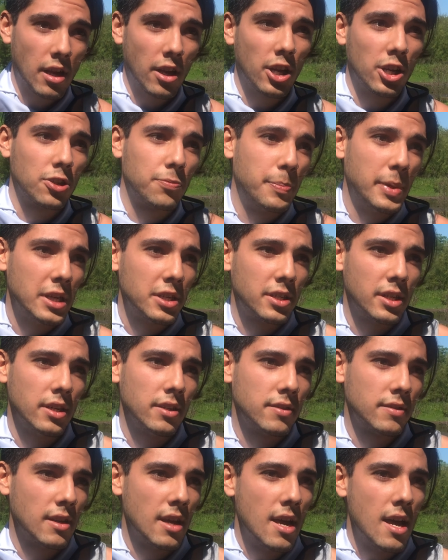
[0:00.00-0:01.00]
other
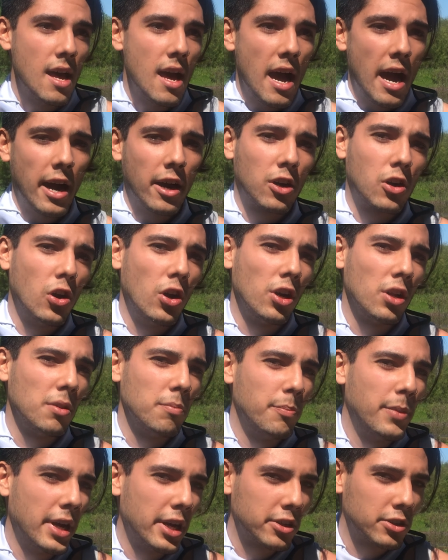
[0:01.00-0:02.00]
species are called
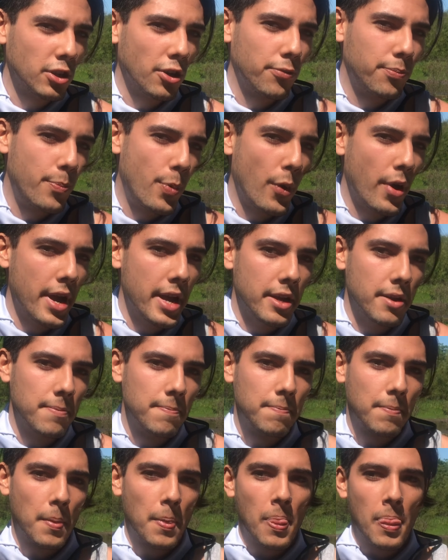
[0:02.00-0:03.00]
bird of prey.
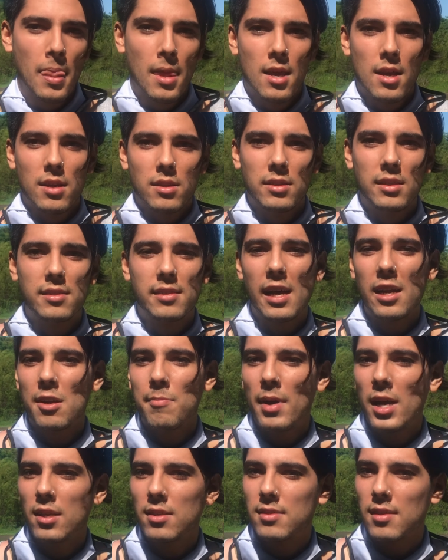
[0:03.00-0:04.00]
These
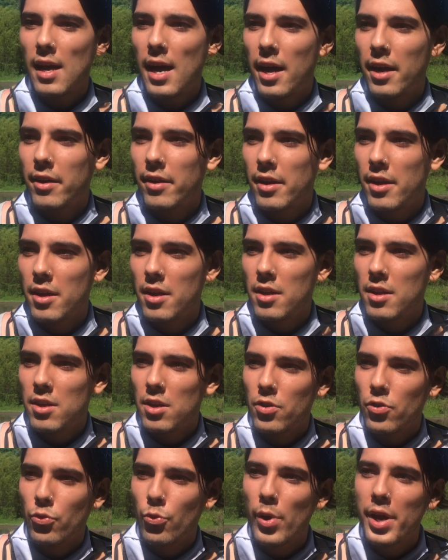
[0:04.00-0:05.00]
animals are
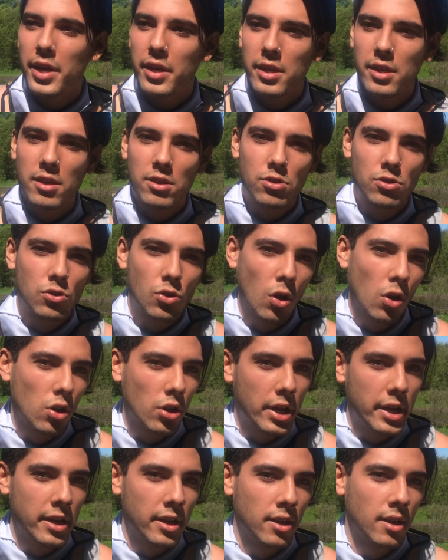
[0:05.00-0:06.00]
ready,
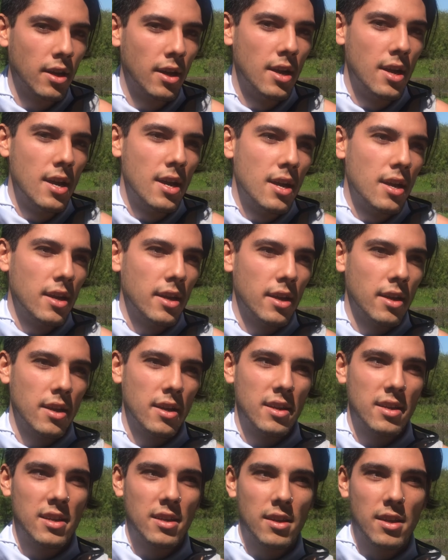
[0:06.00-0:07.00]
stalking
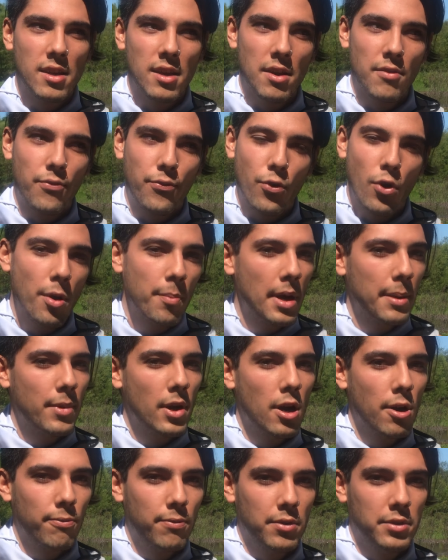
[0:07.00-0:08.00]
from
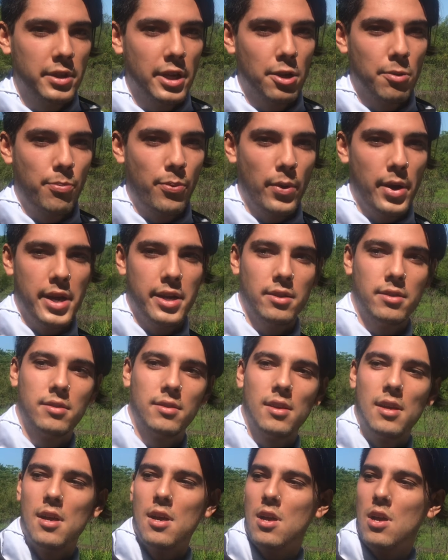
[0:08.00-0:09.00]
above their prey,
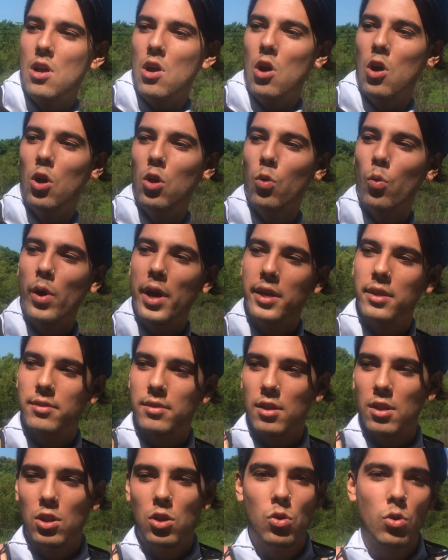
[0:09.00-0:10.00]

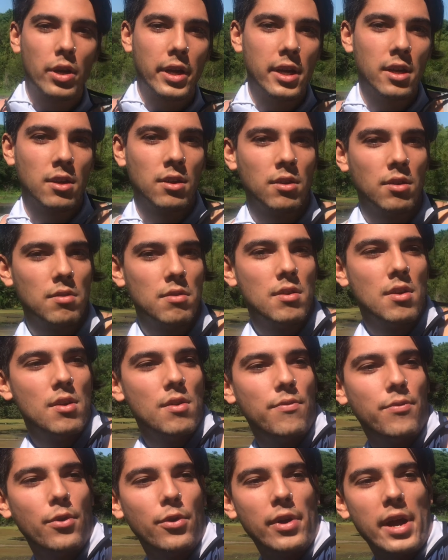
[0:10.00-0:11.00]
always looking
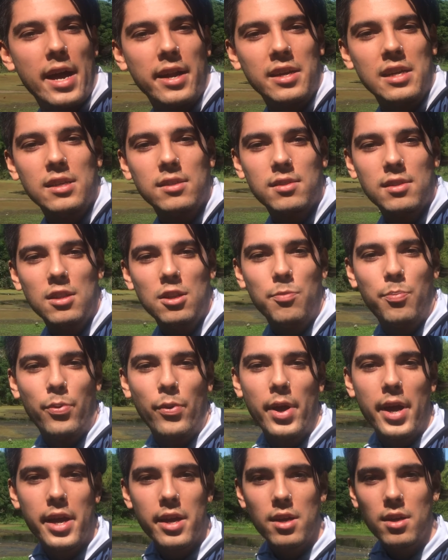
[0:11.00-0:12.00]
for an easily
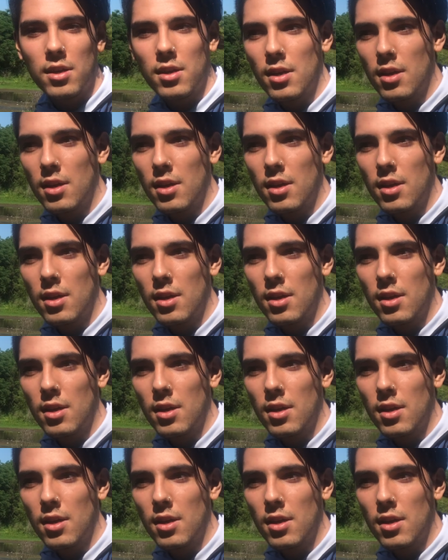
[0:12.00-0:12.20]
prey